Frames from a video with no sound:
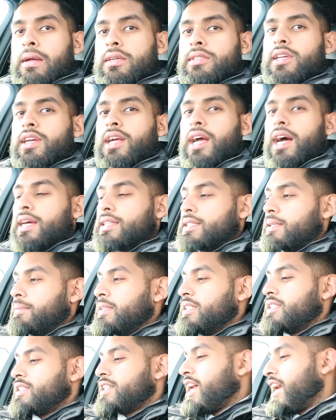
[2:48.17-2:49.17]
So guys,
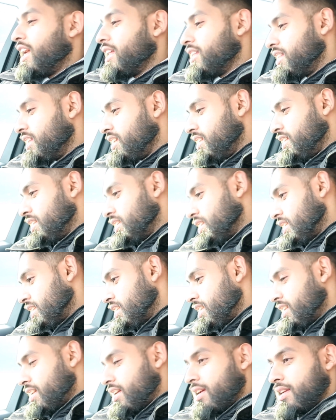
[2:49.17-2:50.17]
I'm inside the
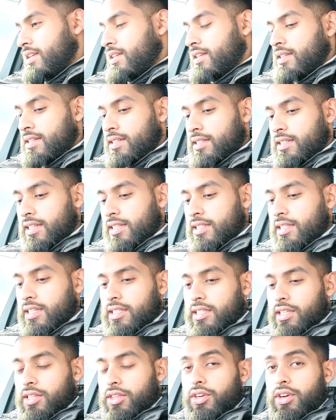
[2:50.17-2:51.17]

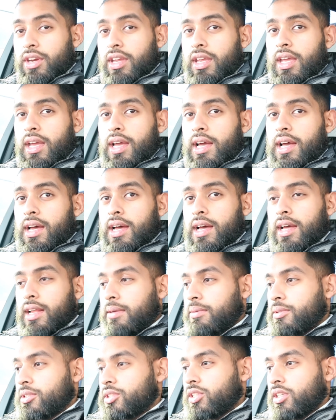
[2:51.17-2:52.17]
C63,
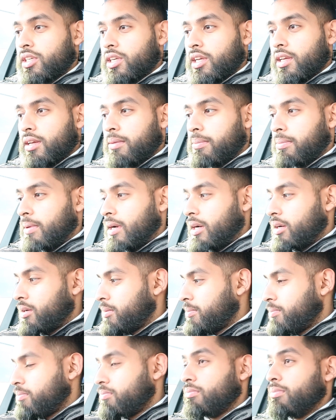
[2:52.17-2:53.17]
and I'm just gonna
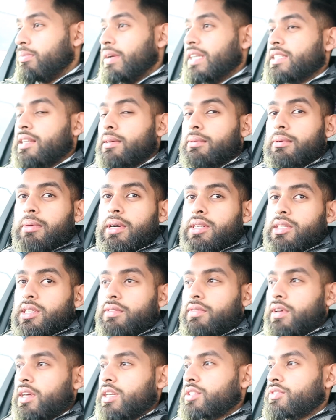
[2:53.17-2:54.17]
basically I'm about to
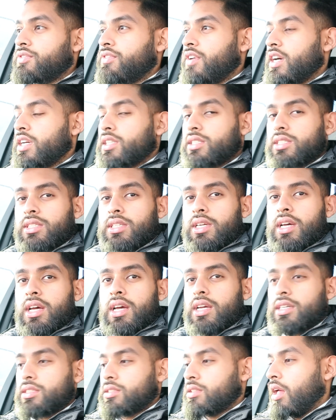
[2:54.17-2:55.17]
give it its first
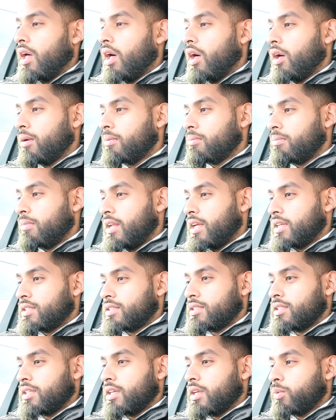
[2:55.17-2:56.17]
start up.
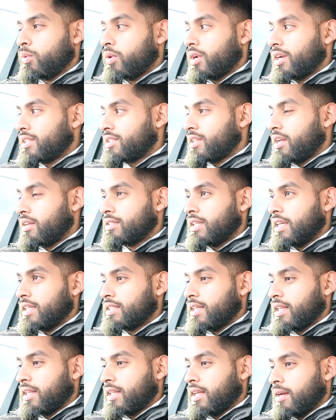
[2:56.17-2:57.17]
Let's see what it sounds like
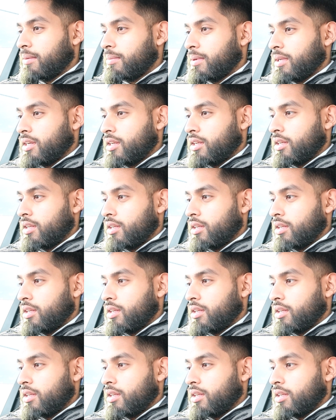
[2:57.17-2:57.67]
inside the cabin.